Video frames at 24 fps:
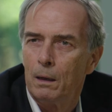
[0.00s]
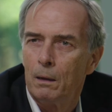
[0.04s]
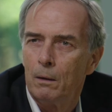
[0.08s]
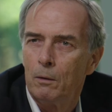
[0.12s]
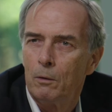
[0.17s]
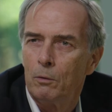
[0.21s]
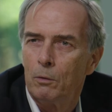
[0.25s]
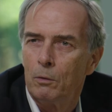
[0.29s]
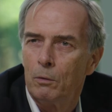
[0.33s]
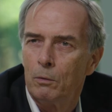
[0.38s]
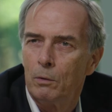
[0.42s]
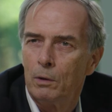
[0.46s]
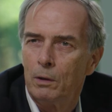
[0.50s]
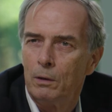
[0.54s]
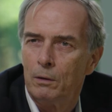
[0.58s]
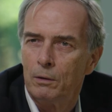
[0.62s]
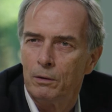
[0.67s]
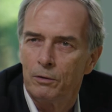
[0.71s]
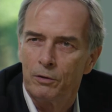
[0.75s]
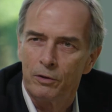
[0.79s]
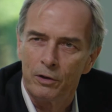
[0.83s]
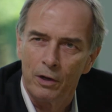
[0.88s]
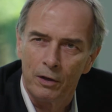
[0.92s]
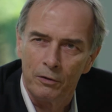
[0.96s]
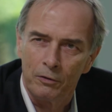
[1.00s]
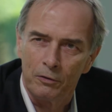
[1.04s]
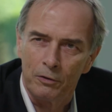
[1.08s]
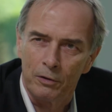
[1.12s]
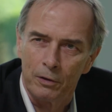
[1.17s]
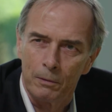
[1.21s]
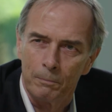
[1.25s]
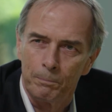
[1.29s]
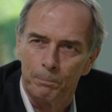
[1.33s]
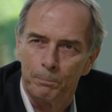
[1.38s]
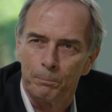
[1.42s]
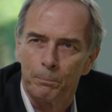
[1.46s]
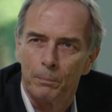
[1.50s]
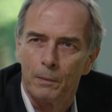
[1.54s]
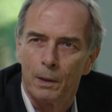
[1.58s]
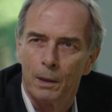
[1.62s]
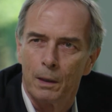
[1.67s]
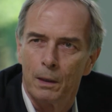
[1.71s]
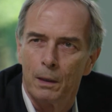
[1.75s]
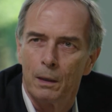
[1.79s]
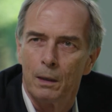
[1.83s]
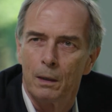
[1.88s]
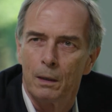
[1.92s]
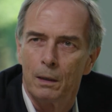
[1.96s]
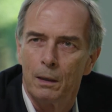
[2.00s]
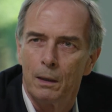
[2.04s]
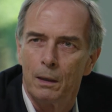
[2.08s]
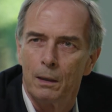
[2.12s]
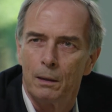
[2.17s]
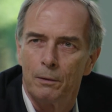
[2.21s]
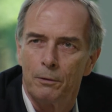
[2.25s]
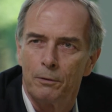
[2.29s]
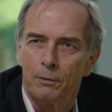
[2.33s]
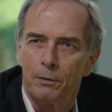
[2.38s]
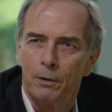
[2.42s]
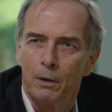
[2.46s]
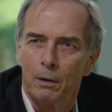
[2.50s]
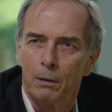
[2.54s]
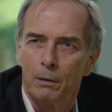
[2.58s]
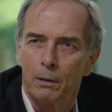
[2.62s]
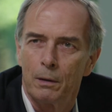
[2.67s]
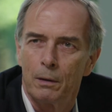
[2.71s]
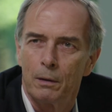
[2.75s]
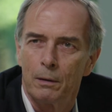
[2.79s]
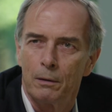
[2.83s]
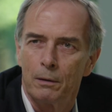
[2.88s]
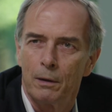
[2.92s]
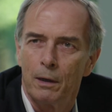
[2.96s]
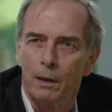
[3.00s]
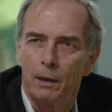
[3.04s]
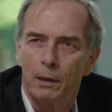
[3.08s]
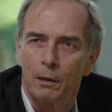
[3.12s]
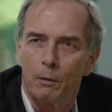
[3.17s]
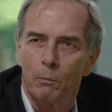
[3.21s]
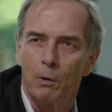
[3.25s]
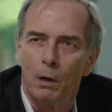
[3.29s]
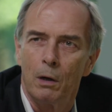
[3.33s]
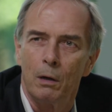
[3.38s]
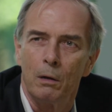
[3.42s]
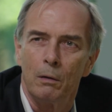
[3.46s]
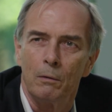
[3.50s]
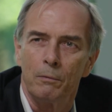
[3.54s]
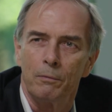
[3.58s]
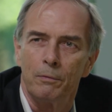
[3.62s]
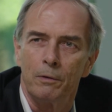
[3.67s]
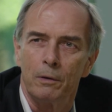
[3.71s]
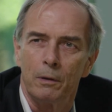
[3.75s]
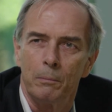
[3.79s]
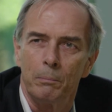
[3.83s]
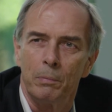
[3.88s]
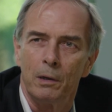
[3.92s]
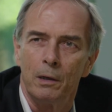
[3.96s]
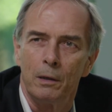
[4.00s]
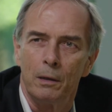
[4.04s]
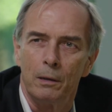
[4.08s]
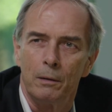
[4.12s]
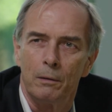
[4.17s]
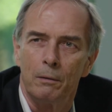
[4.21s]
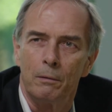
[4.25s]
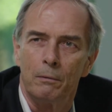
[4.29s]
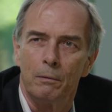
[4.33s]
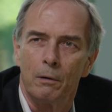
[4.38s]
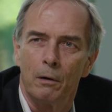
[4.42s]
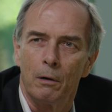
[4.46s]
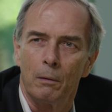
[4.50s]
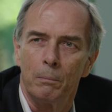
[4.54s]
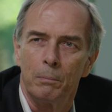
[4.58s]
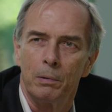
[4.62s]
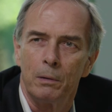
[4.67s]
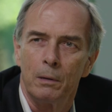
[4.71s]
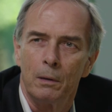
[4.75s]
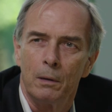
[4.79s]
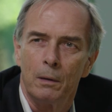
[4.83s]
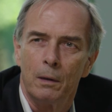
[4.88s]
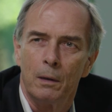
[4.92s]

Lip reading: or indigestion, and so it can take a while for the penny to drop,